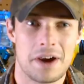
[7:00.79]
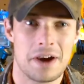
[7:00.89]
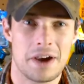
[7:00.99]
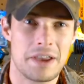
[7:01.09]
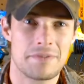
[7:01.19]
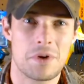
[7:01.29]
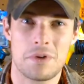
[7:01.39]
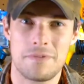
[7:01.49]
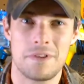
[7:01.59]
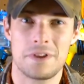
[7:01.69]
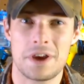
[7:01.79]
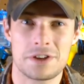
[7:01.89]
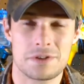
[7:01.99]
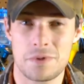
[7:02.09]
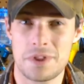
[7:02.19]
I have no affiliation
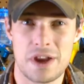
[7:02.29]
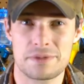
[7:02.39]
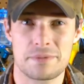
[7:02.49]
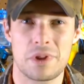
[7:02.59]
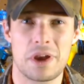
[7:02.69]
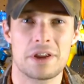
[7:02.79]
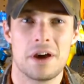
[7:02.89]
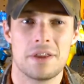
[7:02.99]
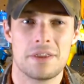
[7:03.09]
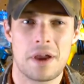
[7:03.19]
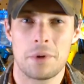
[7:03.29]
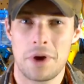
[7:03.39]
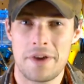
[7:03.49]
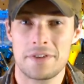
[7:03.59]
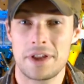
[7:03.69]
with XPERLAND. I will have a
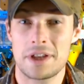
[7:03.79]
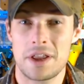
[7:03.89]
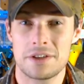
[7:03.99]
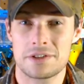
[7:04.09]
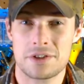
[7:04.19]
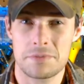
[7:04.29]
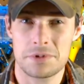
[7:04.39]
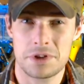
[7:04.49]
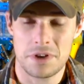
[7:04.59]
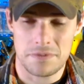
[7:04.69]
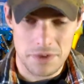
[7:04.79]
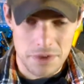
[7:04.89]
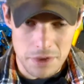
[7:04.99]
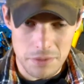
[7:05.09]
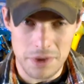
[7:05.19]
link down in the description if you do
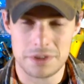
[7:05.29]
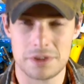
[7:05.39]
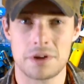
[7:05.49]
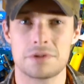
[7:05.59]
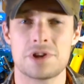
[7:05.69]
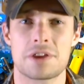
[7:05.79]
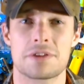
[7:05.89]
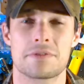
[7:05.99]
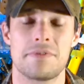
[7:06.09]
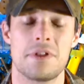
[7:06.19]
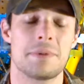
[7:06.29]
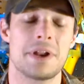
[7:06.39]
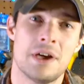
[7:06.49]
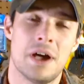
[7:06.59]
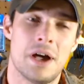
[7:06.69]
want to go check their filament out.
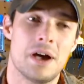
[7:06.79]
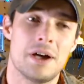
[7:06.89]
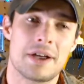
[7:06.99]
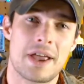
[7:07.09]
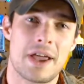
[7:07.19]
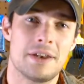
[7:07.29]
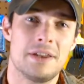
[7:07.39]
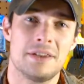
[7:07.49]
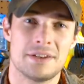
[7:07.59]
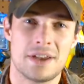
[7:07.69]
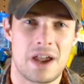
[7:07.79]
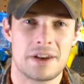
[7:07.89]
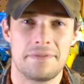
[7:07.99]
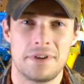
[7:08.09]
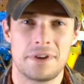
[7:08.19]
Again, not an
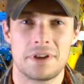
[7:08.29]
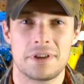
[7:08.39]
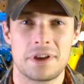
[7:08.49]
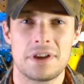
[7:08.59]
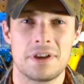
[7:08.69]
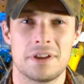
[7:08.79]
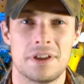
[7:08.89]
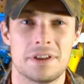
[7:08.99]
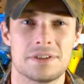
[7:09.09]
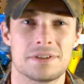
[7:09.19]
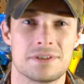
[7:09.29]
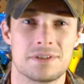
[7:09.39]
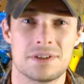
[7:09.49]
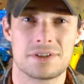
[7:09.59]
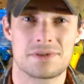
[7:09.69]
affiliate link. This is just
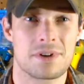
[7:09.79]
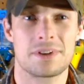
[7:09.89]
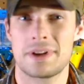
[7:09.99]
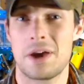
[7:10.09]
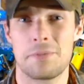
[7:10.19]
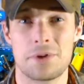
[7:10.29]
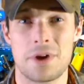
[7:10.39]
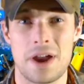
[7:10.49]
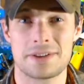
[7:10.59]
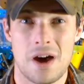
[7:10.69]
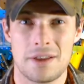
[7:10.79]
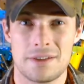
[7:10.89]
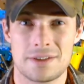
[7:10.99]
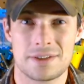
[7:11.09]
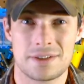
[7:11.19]
strictly to help you guys out. This
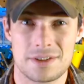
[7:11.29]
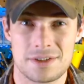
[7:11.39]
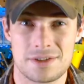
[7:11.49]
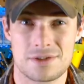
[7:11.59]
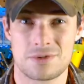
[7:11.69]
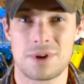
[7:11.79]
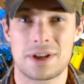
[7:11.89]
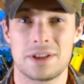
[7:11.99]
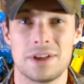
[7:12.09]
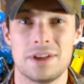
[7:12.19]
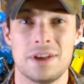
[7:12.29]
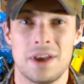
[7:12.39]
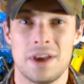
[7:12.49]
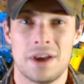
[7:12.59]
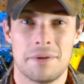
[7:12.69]
is just strictly
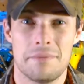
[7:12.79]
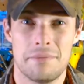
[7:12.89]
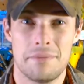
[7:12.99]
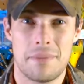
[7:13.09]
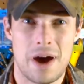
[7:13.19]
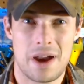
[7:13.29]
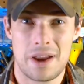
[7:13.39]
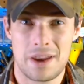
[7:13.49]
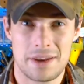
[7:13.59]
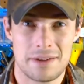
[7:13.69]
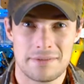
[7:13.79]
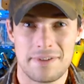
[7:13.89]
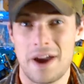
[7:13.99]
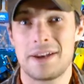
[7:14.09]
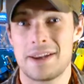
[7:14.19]
my
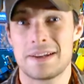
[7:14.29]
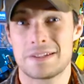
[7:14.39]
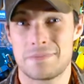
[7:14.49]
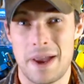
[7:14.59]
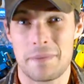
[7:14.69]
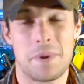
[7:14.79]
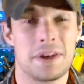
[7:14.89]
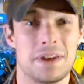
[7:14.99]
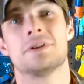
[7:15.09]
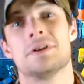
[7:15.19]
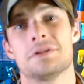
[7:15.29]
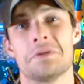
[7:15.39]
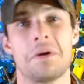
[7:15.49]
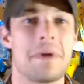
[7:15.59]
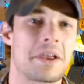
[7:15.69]
findings and my opinions. So I'm
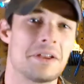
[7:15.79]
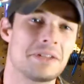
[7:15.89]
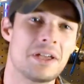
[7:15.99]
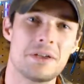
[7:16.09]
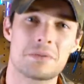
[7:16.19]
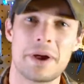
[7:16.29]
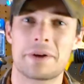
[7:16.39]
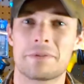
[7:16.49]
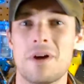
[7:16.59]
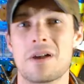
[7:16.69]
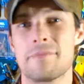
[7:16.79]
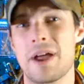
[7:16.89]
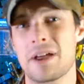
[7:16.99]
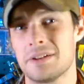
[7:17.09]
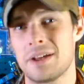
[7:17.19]
not going to tell you right or wrong. I'm not going
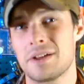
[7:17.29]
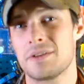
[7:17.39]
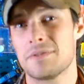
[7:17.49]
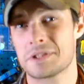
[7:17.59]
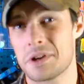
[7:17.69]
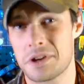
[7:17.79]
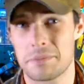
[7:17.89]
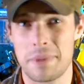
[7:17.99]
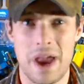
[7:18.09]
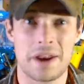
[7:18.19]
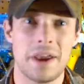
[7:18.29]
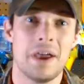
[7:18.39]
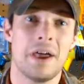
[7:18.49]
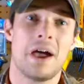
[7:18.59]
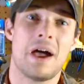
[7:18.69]
to tell you if it's good or bad.
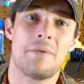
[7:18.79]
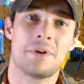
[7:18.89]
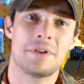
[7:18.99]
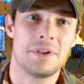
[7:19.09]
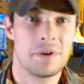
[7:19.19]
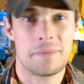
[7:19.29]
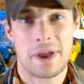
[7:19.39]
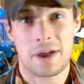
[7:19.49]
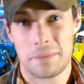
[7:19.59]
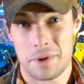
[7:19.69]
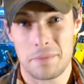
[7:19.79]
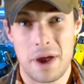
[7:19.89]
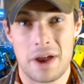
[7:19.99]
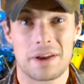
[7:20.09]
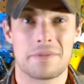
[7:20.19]
I want you to make up your
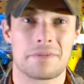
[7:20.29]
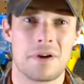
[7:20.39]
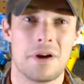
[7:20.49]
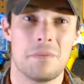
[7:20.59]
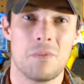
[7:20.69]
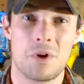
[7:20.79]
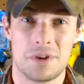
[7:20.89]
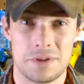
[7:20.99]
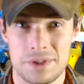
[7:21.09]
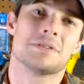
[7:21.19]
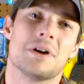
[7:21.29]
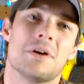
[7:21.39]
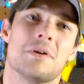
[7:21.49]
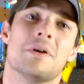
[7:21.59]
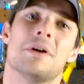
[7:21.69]
mind from what you see.
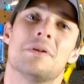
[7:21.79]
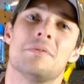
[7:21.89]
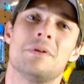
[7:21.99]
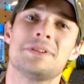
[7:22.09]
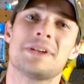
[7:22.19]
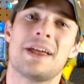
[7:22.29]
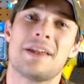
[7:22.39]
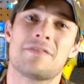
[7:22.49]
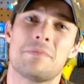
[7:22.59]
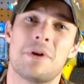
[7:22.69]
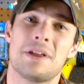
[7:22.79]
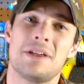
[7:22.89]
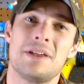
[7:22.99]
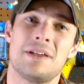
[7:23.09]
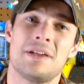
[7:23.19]
So once again,
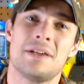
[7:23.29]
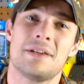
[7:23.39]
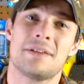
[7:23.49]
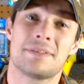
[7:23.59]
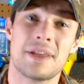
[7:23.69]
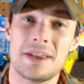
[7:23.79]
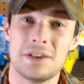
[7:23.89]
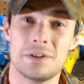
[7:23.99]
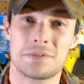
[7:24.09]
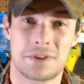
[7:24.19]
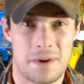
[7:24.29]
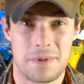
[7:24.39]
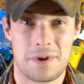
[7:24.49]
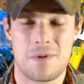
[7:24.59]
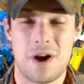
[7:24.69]
everybody, thank you for
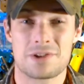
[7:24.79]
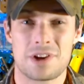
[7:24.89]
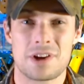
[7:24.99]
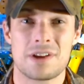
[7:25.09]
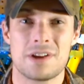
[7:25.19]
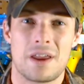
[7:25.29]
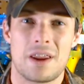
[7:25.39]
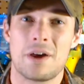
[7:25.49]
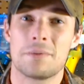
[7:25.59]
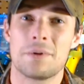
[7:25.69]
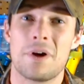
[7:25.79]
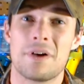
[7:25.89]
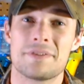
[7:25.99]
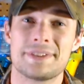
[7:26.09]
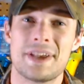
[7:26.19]
coming and watching. And I hope you
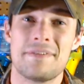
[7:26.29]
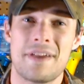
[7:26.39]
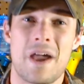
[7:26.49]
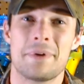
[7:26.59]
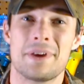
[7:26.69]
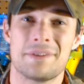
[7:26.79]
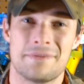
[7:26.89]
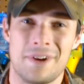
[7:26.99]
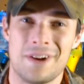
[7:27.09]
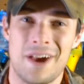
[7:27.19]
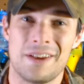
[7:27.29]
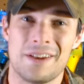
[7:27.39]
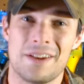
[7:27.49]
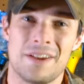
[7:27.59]
all have a safe, happy, and fun night.